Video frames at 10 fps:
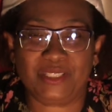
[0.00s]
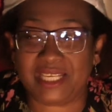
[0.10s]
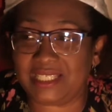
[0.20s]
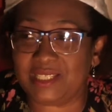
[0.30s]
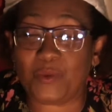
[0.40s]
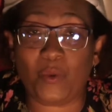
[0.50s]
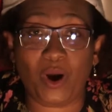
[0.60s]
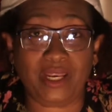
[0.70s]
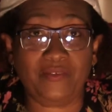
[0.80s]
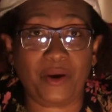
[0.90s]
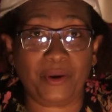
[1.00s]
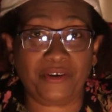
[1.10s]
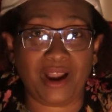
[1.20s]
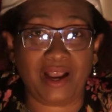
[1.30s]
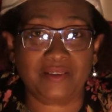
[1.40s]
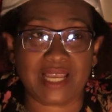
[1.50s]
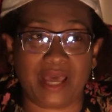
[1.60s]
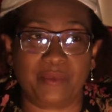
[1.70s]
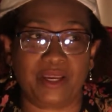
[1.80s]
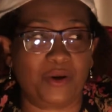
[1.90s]
So this is one of our
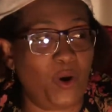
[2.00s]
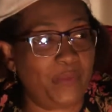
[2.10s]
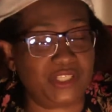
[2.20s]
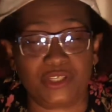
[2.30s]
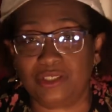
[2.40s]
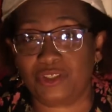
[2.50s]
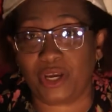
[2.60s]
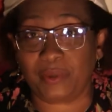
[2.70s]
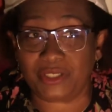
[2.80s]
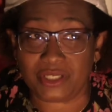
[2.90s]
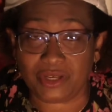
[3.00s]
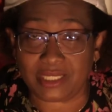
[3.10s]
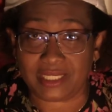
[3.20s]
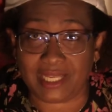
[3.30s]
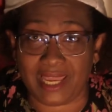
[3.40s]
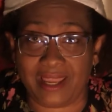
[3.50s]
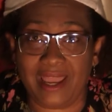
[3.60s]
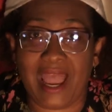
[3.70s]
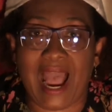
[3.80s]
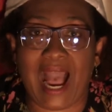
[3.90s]
crafts, and we hope that you enjoyed what you saw
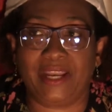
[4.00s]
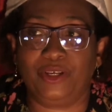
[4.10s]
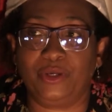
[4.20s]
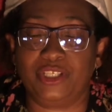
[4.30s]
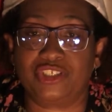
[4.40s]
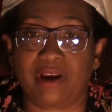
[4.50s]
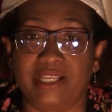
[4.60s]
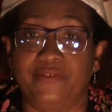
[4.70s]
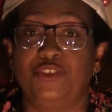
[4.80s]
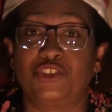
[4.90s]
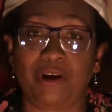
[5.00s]
today and you're going to try it.